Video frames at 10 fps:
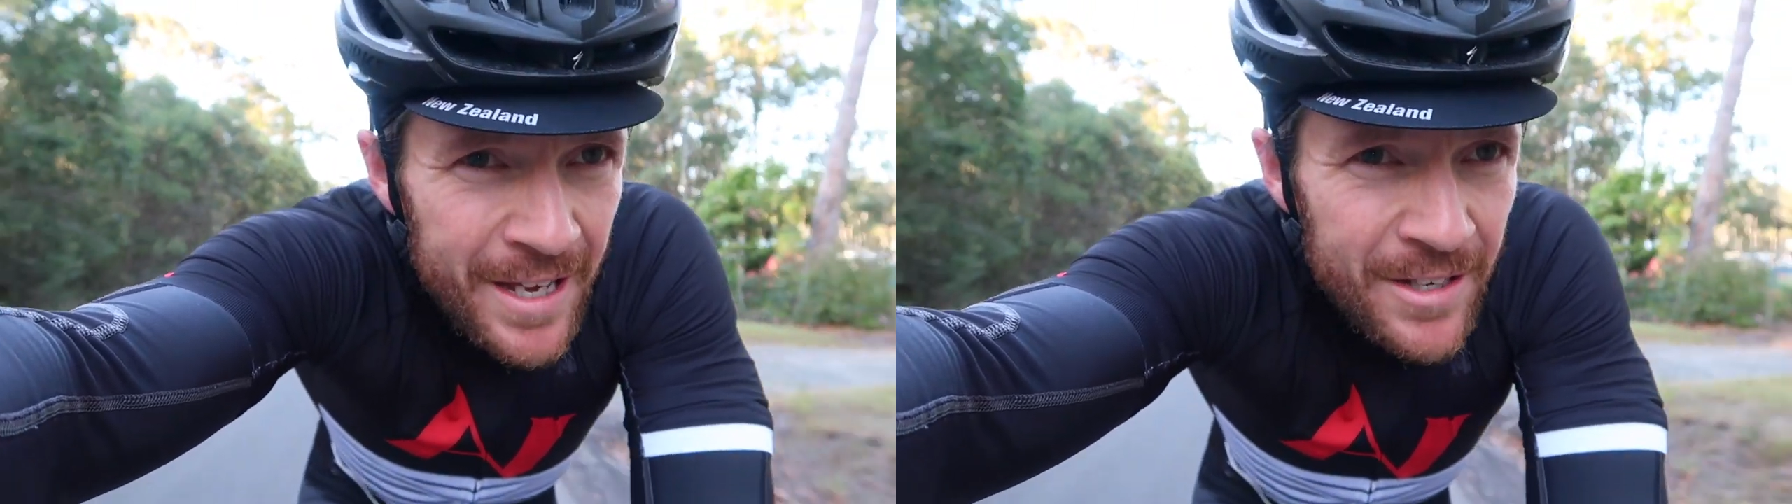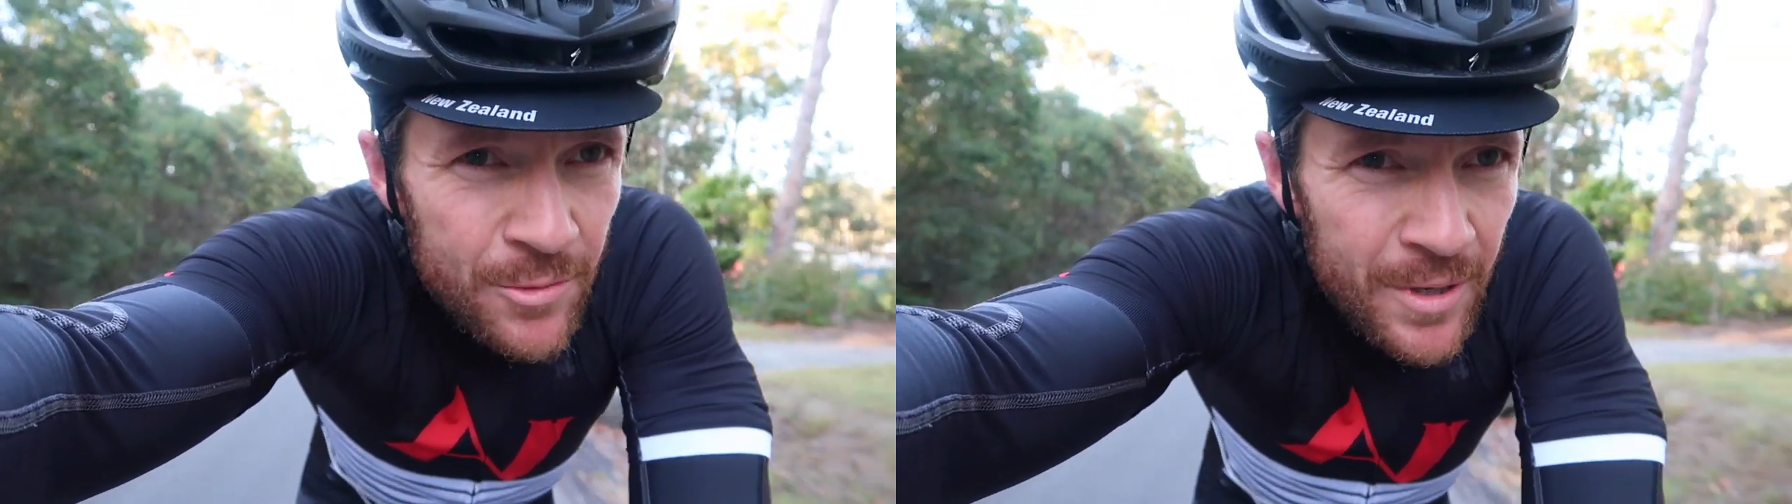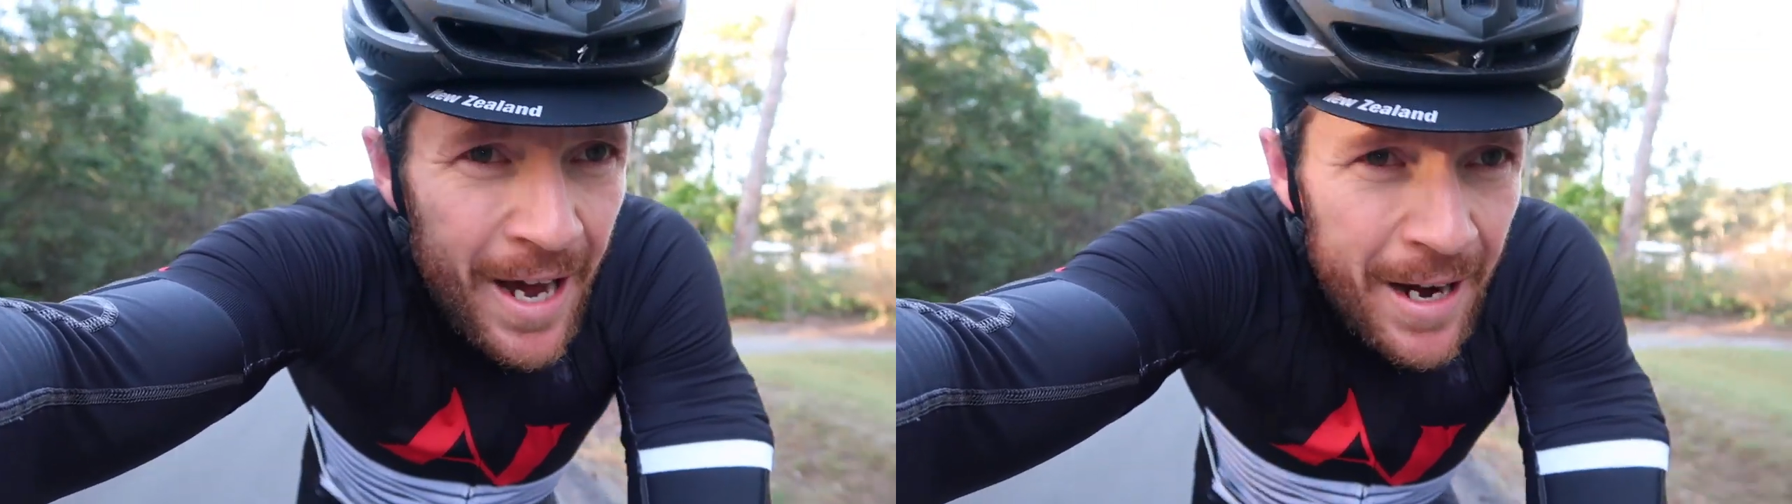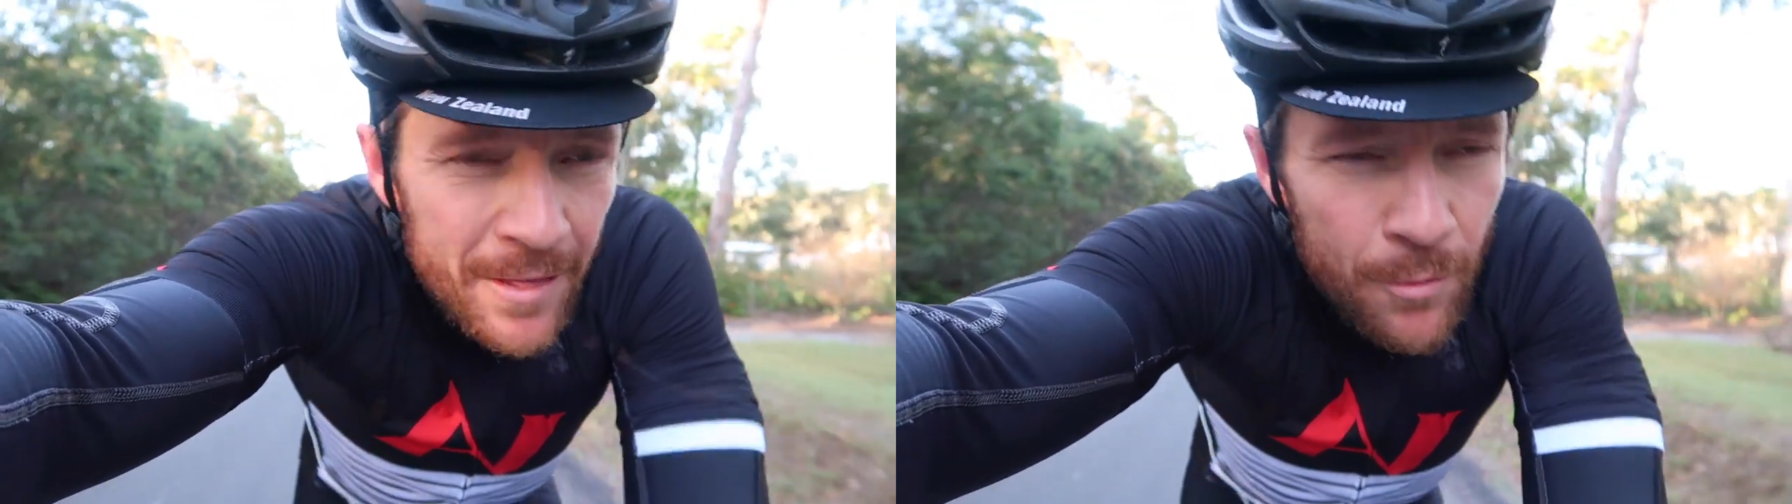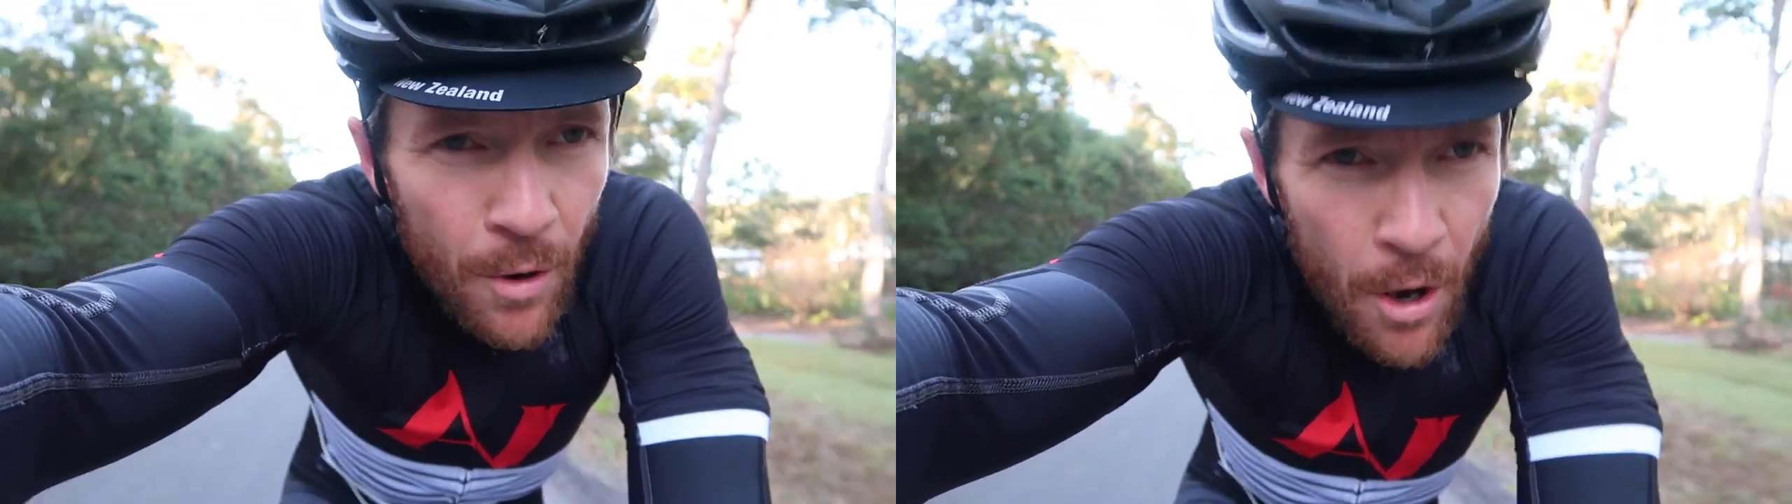here just regarding
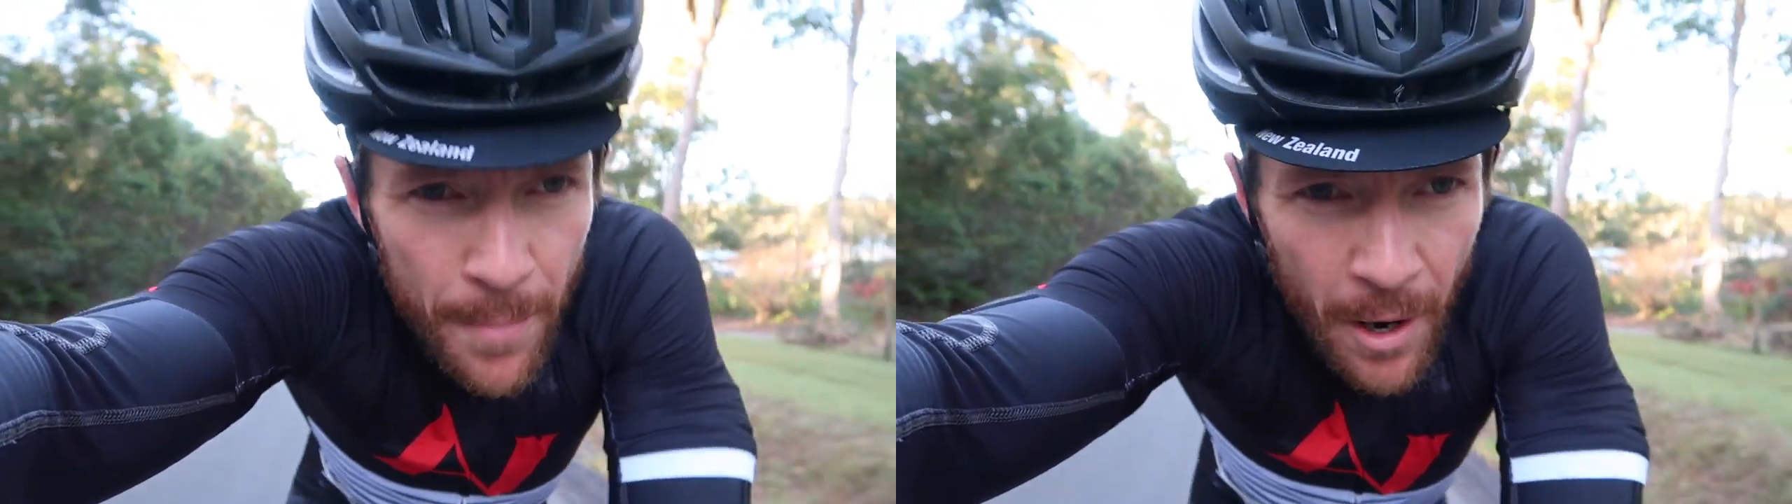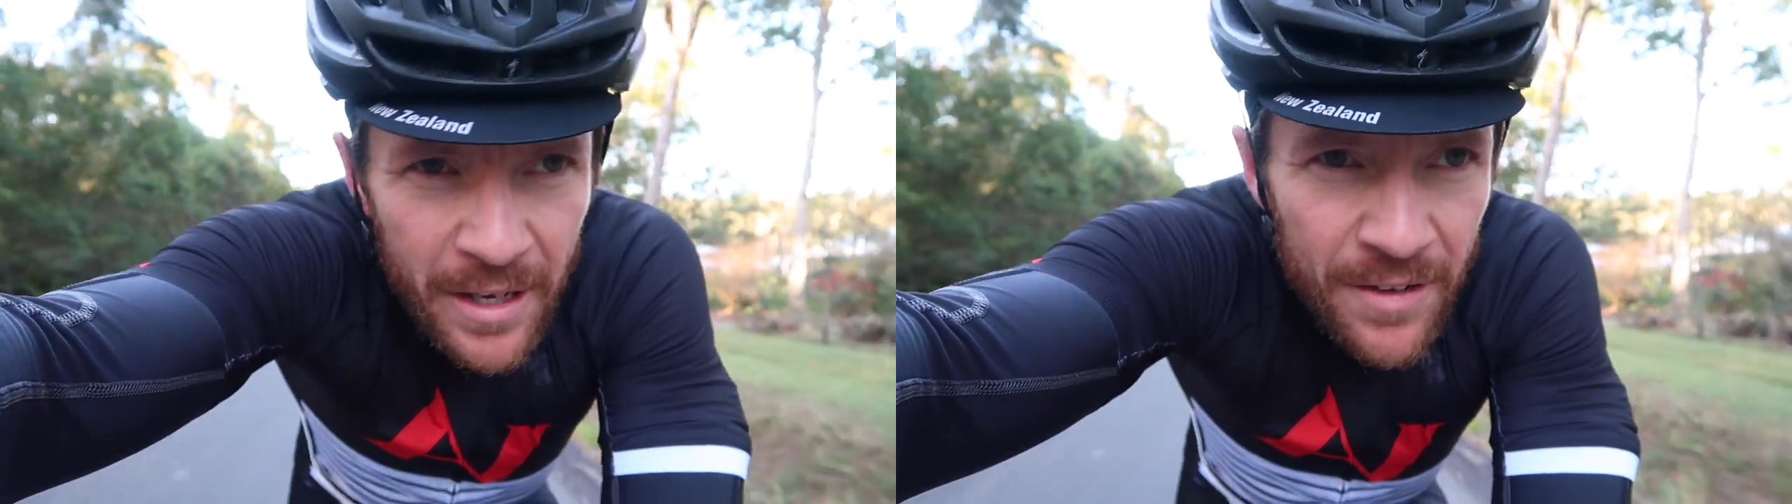the road bike